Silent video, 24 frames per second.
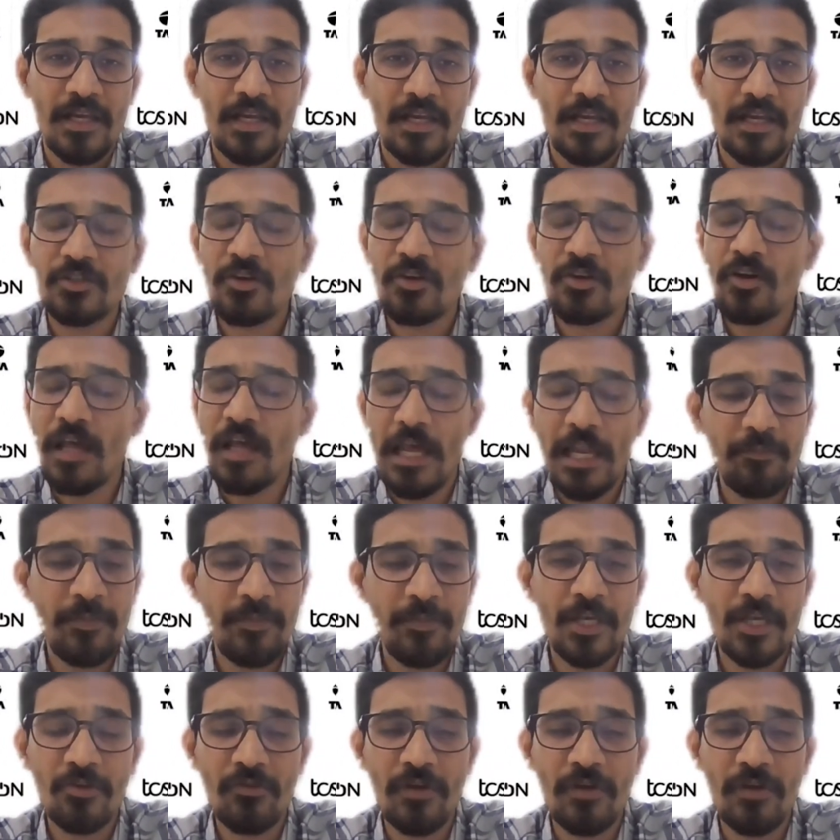It is not
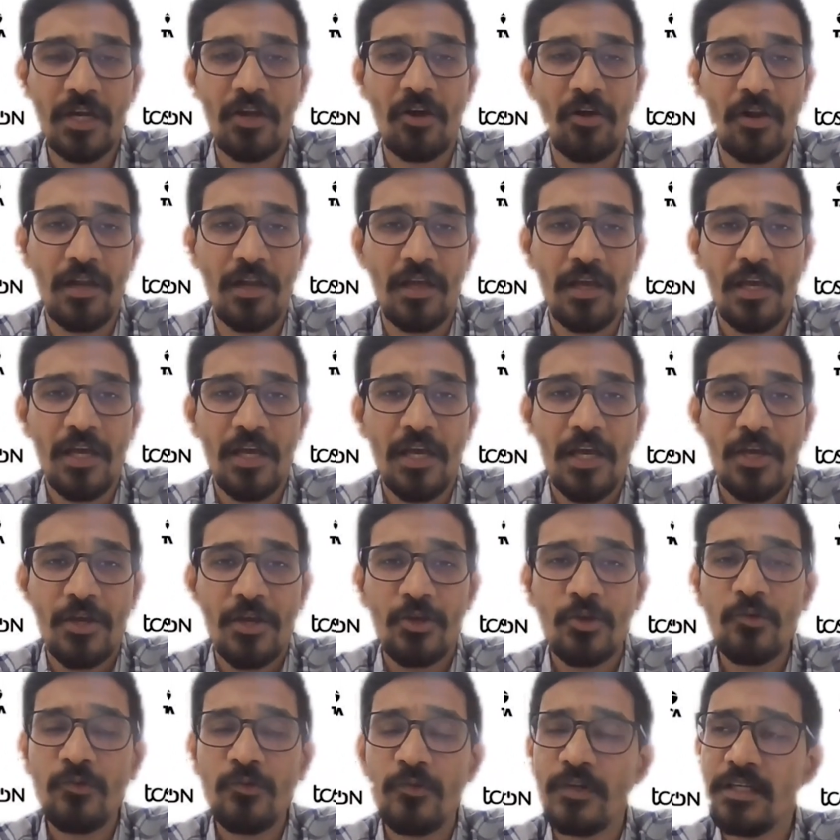helping you at all.
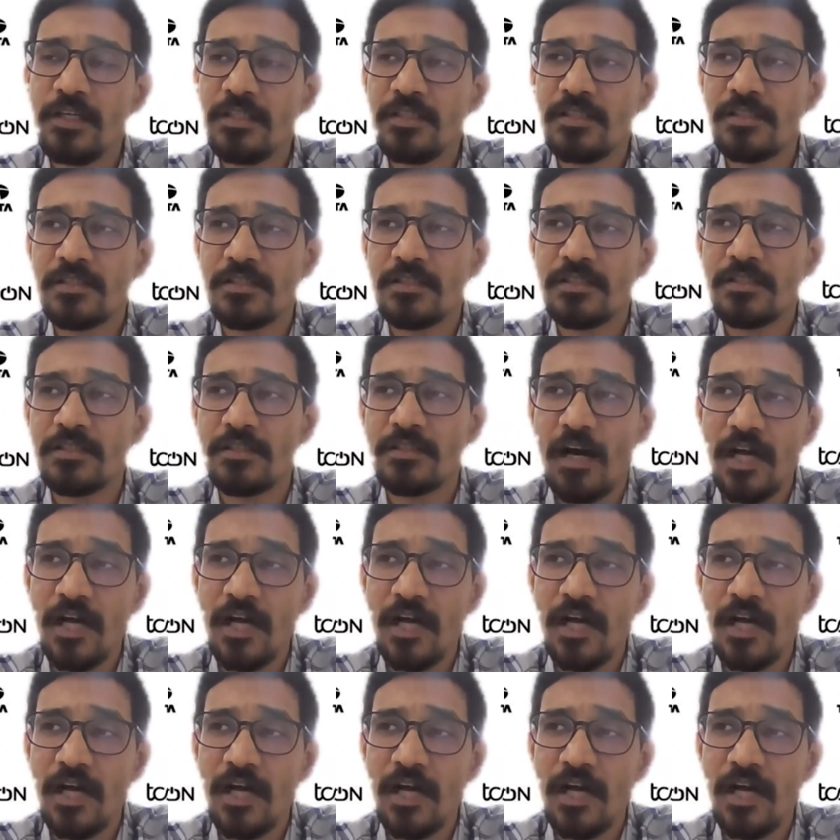You first